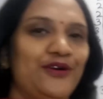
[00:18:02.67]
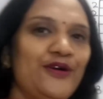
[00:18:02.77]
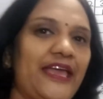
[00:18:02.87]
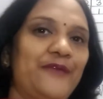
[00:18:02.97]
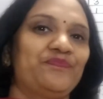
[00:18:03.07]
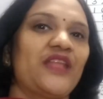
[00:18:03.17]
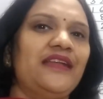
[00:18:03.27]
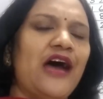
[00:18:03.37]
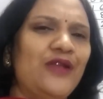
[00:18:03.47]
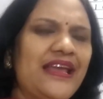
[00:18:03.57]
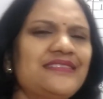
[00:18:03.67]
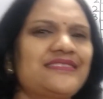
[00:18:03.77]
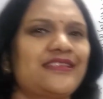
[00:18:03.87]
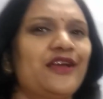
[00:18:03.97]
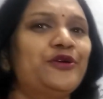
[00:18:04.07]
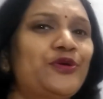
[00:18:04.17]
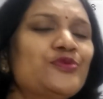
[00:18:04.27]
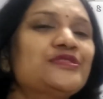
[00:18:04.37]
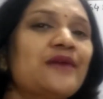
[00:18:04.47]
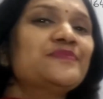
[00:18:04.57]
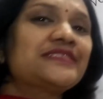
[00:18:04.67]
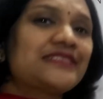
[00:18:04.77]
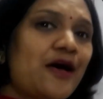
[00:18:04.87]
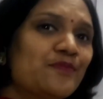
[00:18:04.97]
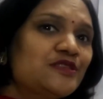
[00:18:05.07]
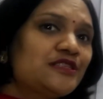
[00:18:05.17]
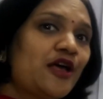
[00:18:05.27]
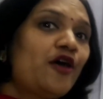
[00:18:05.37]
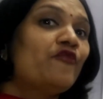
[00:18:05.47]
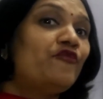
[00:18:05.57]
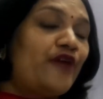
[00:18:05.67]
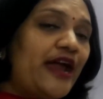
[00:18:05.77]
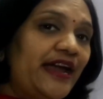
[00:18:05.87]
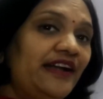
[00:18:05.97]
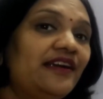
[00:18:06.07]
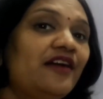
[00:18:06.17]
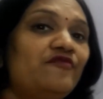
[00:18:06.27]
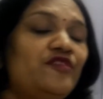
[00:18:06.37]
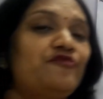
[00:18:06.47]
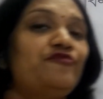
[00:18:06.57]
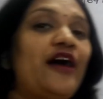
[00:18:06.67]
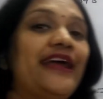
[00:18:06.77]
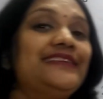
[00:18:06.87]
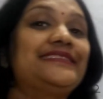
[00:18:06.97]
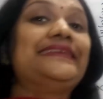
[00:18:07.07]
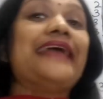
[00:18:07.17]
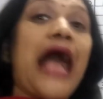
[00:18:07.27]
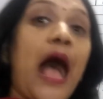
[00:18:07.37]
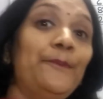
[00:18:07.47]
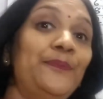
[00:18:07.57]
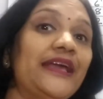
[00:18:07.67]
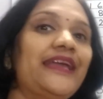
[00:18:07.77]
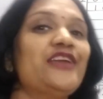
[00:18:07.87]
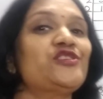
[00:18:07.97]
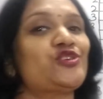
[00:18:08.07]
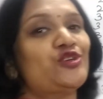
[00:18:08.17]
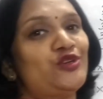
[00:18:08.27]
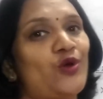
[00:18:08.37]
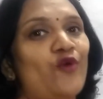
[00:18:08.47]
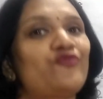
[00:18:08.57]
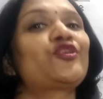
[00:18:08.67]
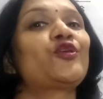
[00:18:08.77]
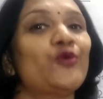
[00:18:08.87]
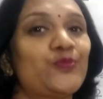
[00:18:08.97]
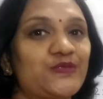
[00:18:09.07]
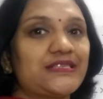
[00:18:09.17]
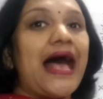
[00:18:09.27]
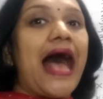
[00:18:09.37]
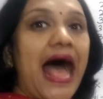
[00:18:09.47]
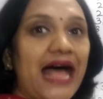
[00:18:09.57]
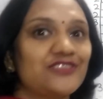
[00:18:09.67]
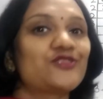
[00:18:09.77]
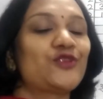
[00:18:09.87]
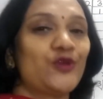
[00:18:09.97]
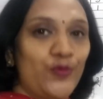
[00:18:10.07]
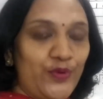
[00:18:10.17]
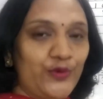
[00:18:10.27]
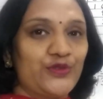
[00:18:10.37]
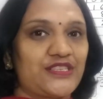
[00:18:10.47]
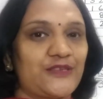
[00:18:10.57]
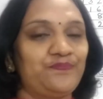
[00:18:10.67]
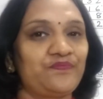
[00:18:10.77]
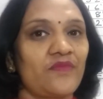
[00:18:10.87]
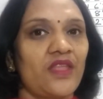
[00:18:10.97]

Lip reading: Okay, now let's do some sums where we find the application of cubes and cube roots.